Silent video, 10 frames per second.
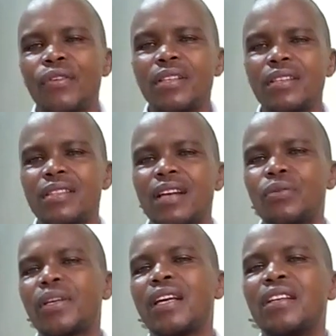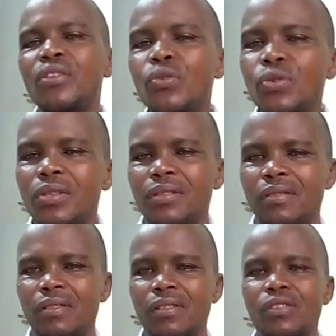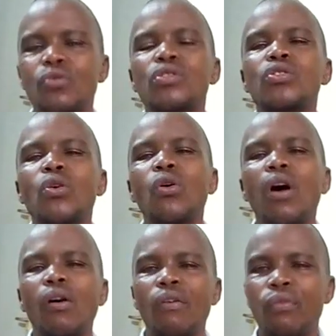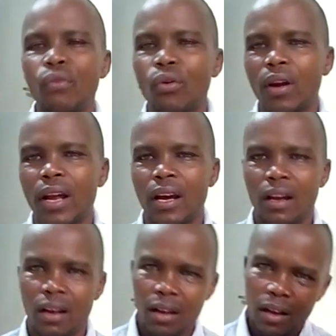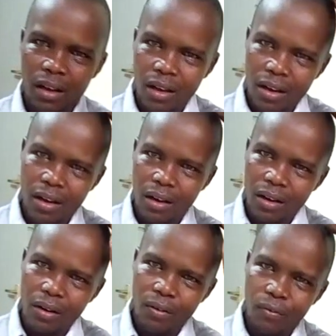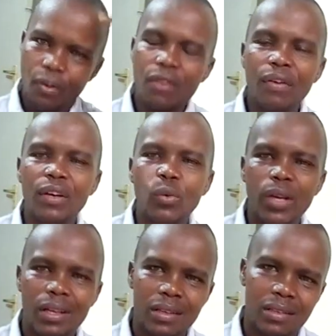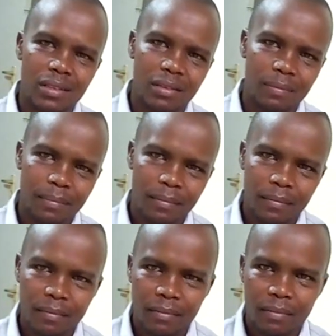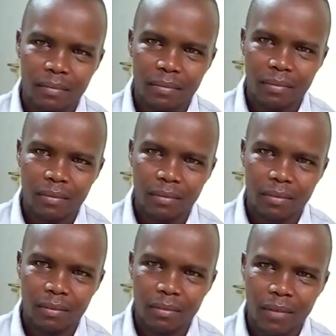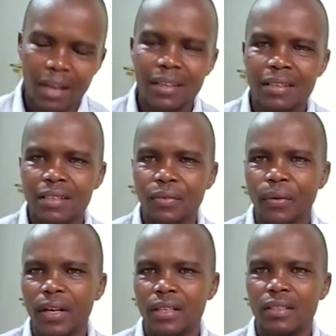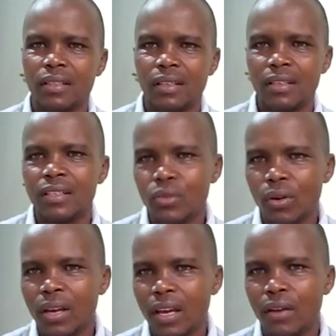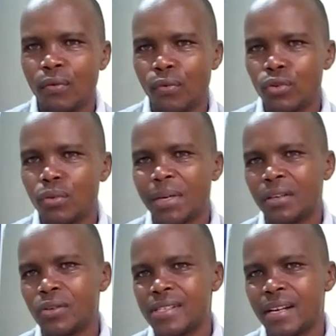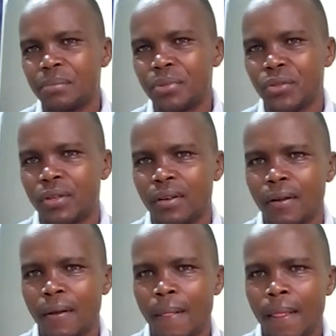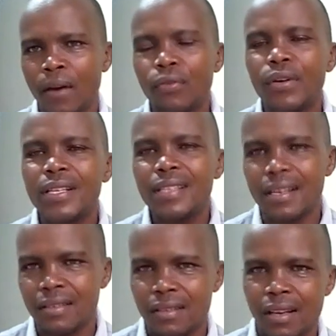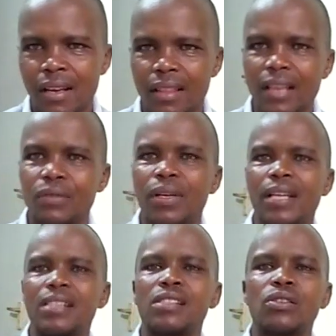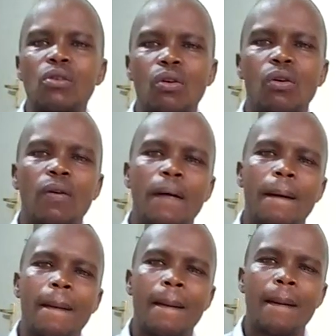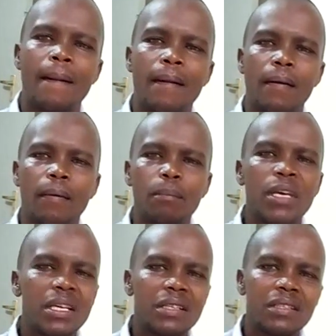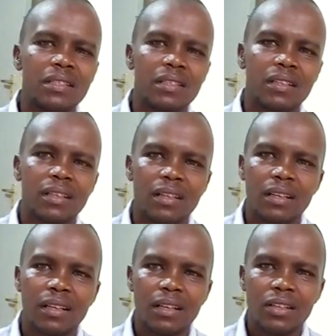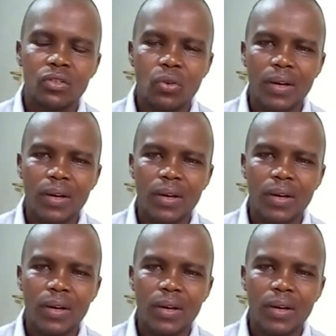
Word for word: a change in technology, a change in food and technology with the fridge, I understand what it means, right? And so, with the fridge and freezers, fridges that we can use to store our food for even weeks,